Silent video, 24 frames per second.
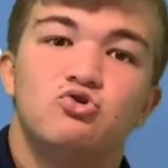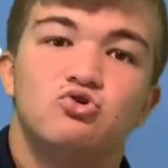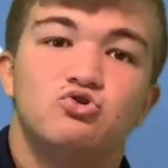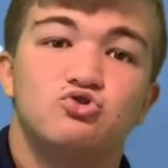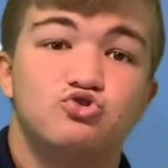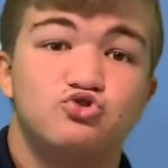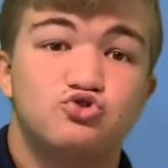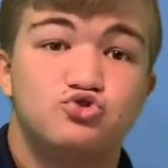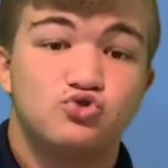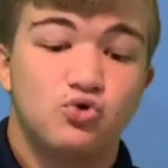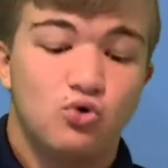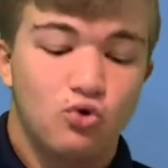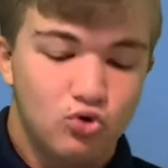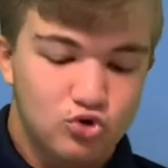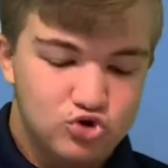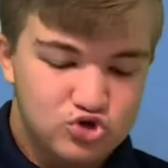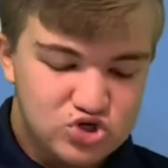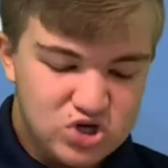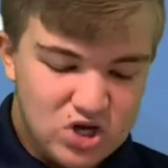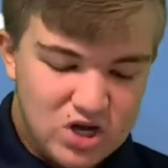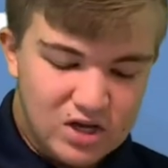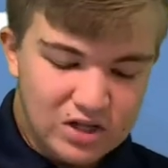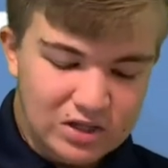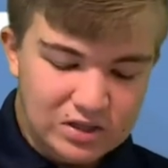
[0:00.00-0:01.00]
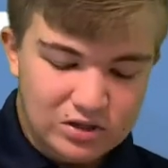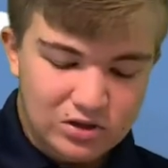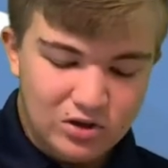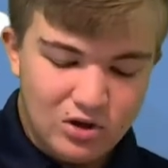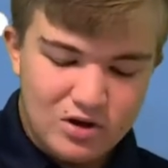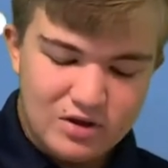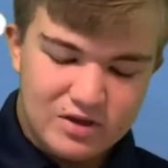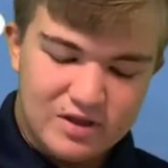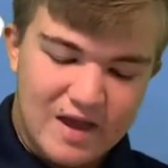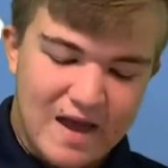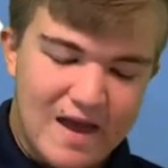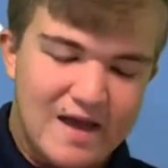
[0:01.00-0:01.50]
Georgia.
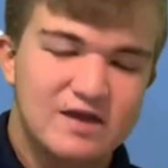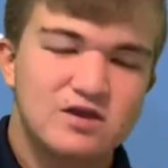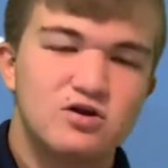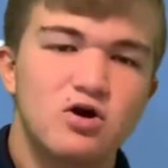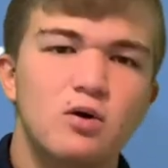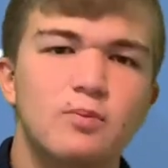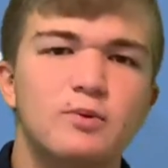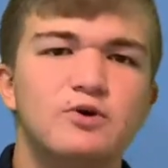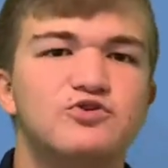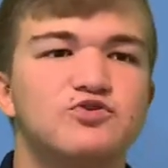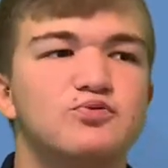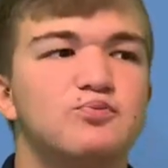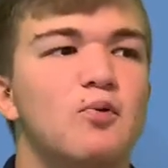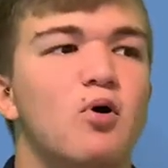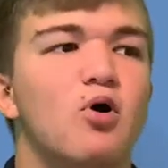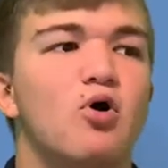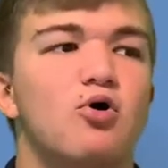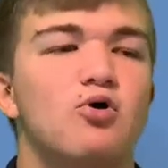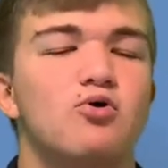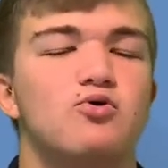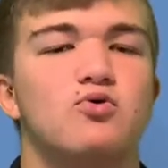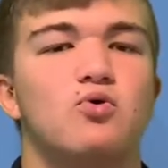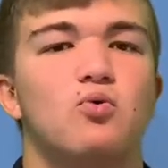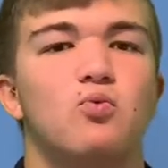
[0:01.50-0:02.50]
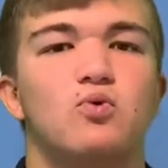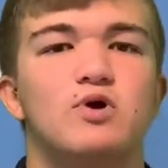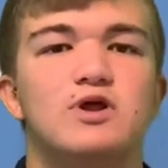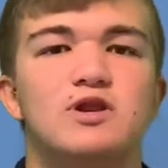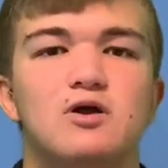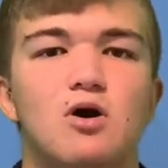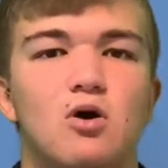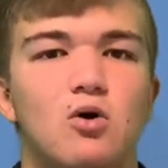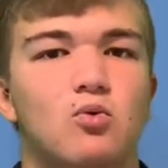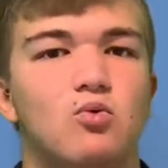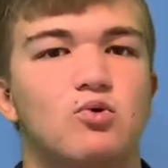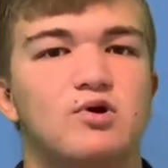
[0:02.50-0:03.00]
Look, Kirby Smart, we
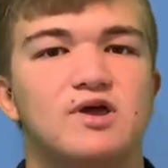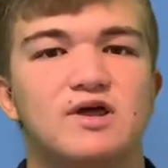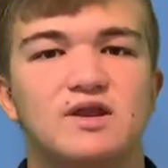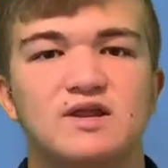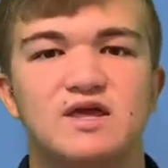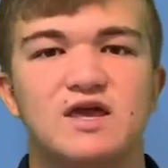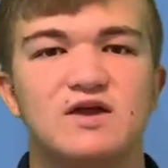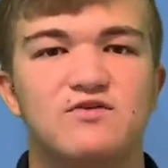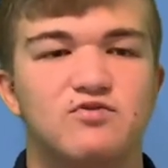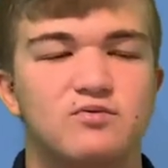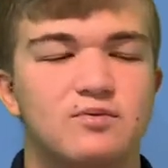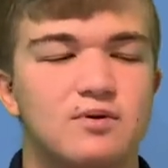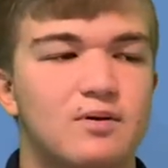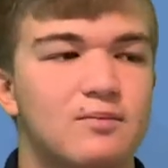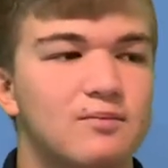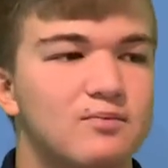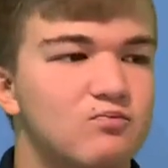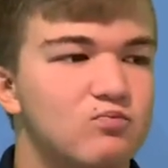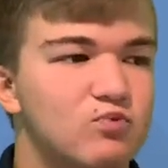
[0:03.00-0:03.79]
know what we're going to get from him.